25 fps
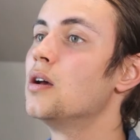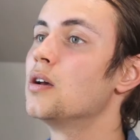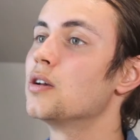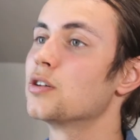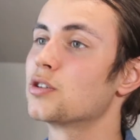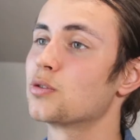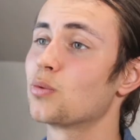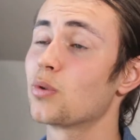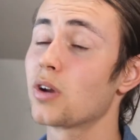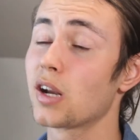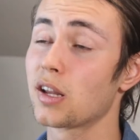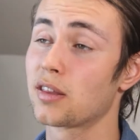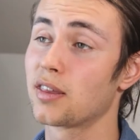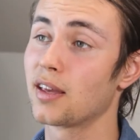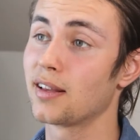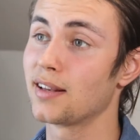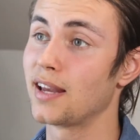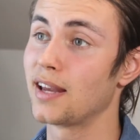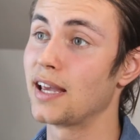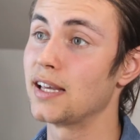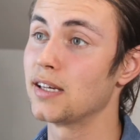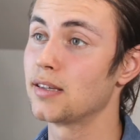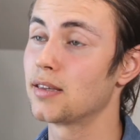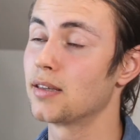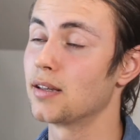So what I think
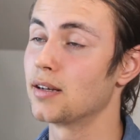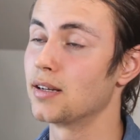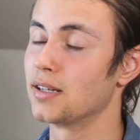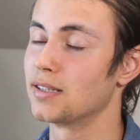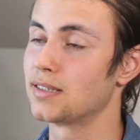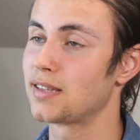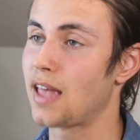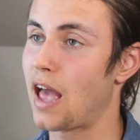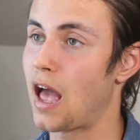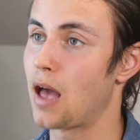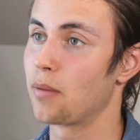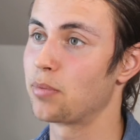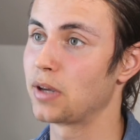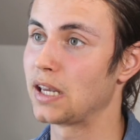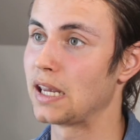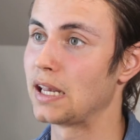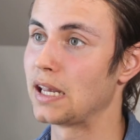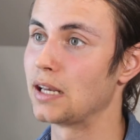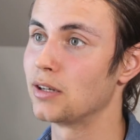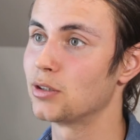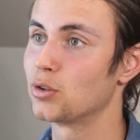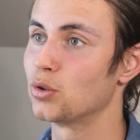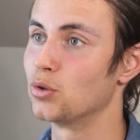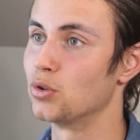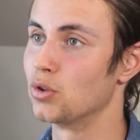Nathan is tapping
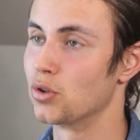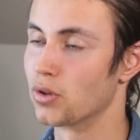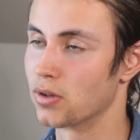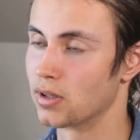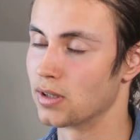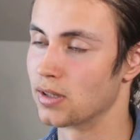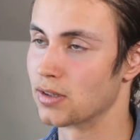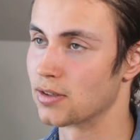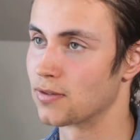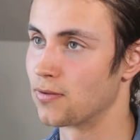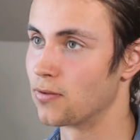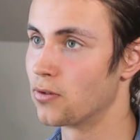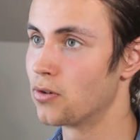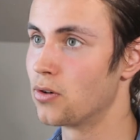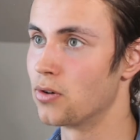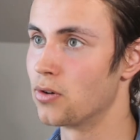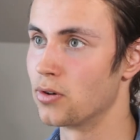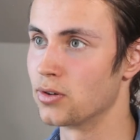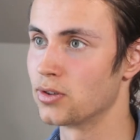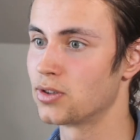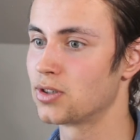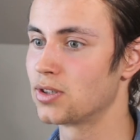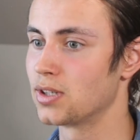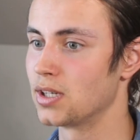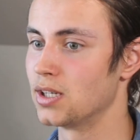into during this
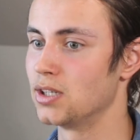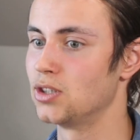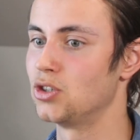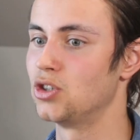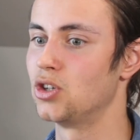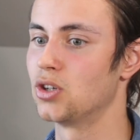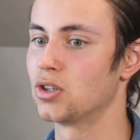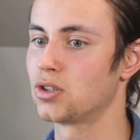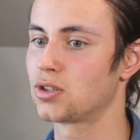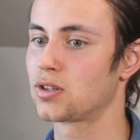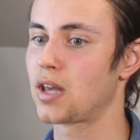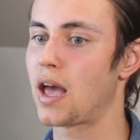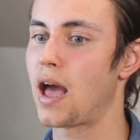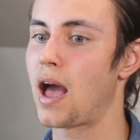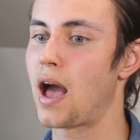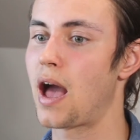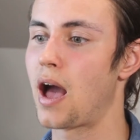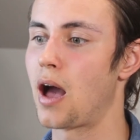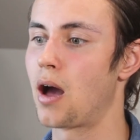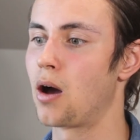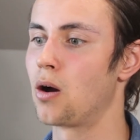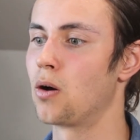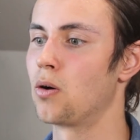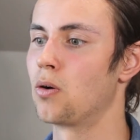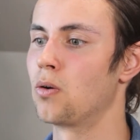verse is just
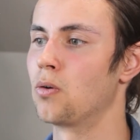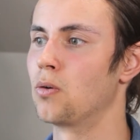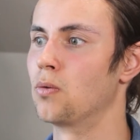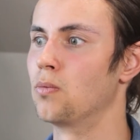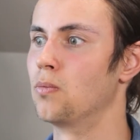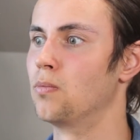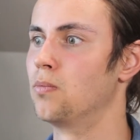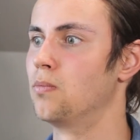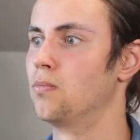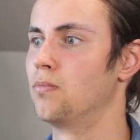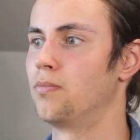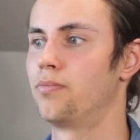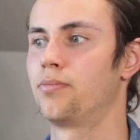how